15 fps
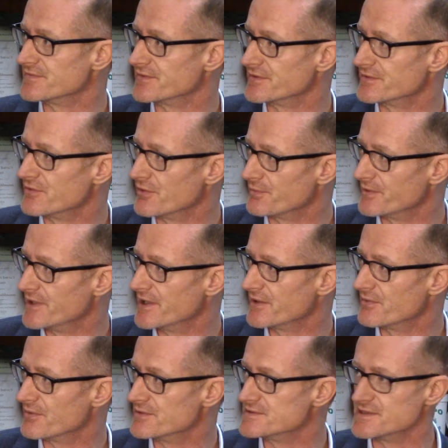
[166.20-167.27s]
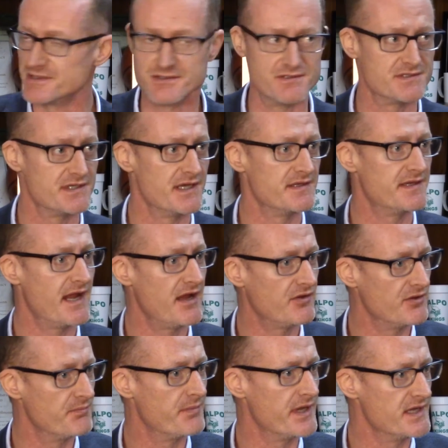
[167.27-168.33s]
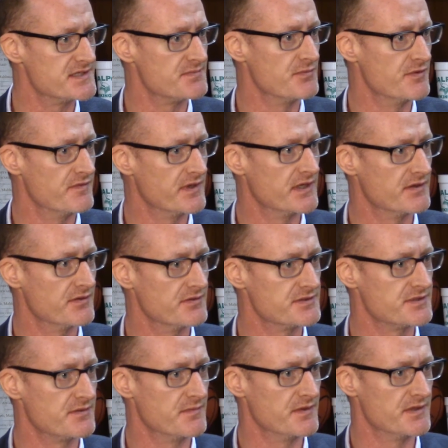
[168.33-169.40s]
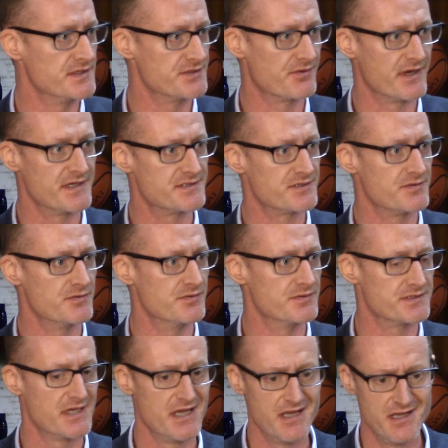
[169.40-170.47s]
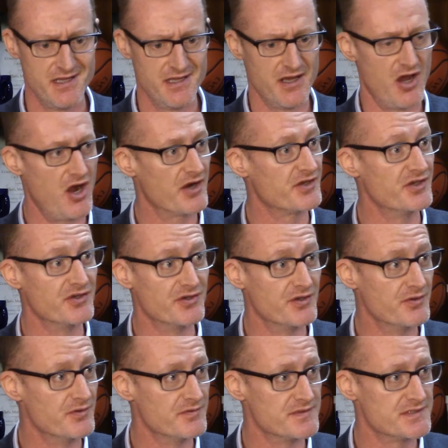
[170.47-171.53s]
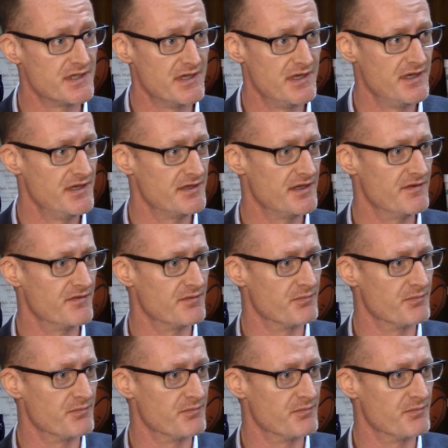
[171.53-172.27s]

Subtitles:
for corporate headquarters, as you said, talent base moving into those communities, great schools. Ogden Dunes, you have a